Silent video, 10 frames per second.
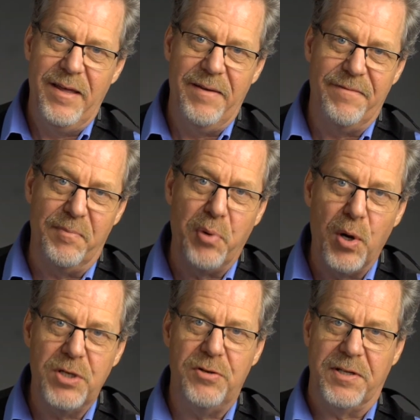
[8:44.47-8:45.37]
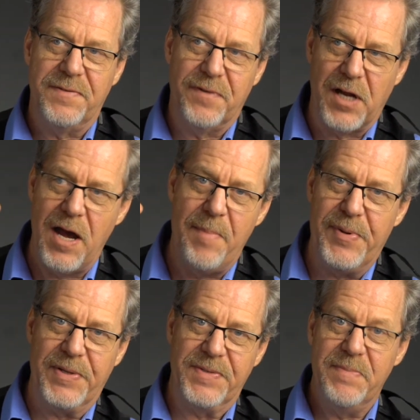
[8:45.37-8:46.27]
for portraits, for
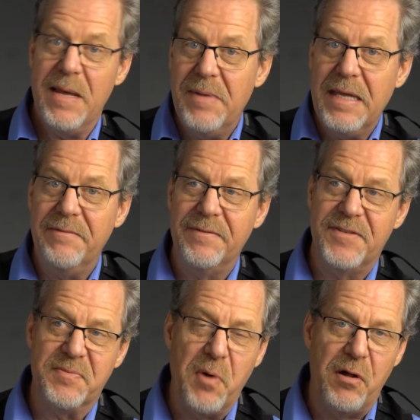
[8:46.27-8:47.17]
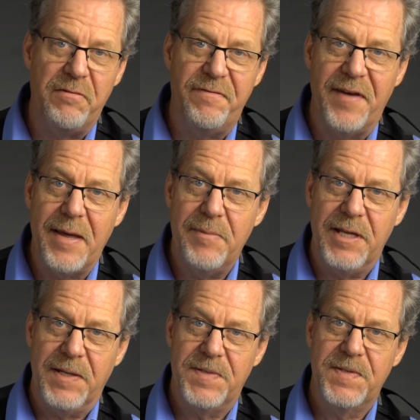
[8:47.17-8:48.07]
couples, maybe even small
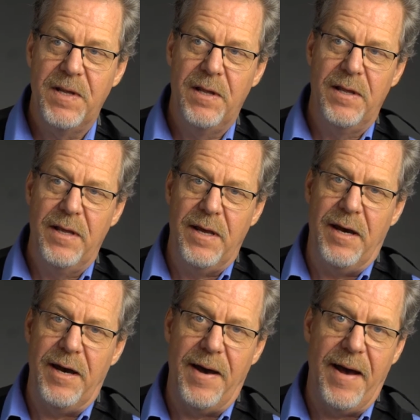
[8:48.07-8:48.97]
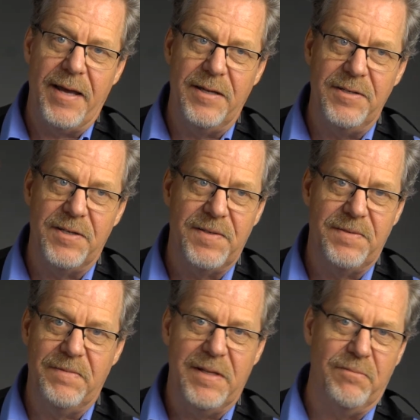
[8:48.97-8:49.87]
families. I can
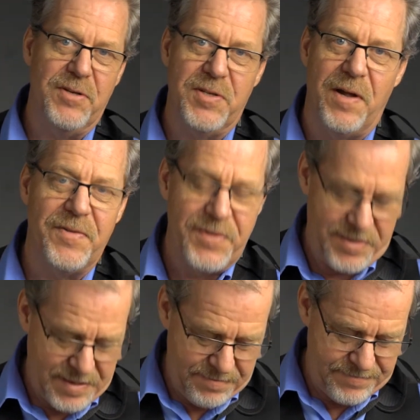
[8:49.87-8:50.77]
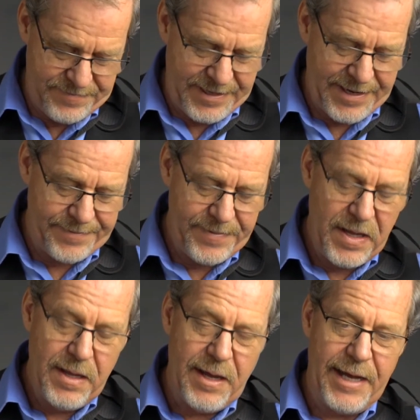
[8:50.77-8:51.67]
just, the results, yeah.
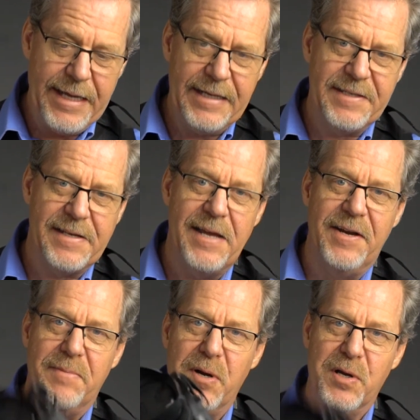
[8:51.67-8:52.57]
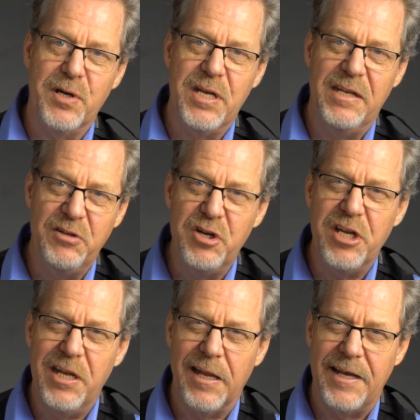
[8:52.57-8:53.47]
I get excited about
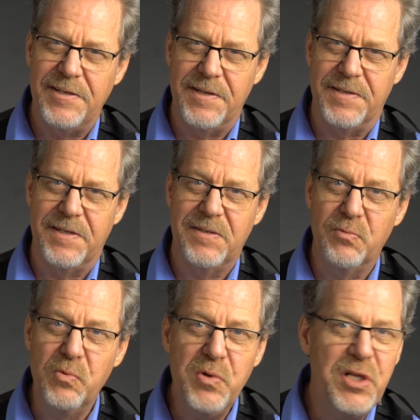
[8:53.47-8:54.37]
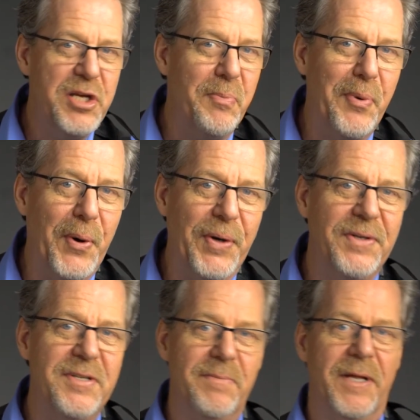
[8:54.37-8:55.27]
good lenses. It's really
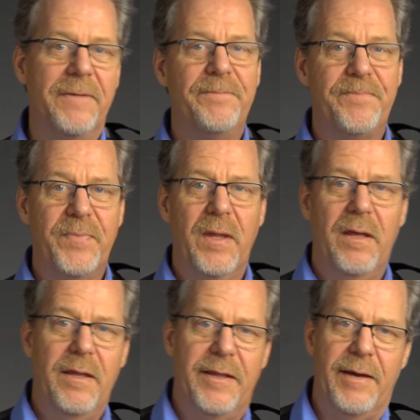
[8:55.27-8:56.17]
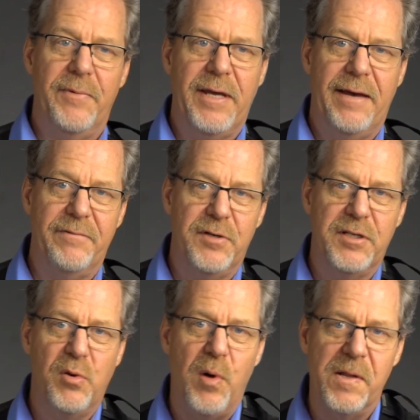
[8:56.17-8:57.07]
important to me that we have
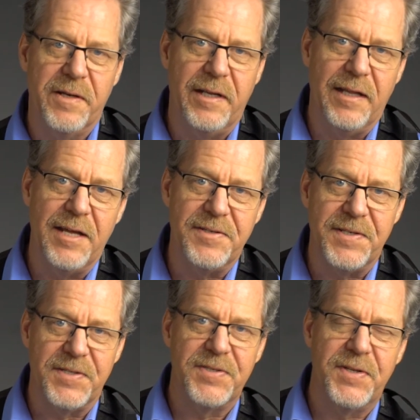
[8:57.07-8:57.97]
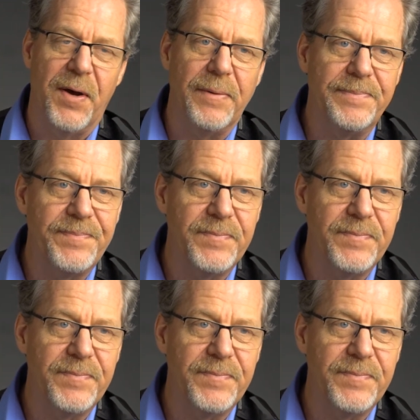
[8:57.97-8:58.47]
good quality lenses, so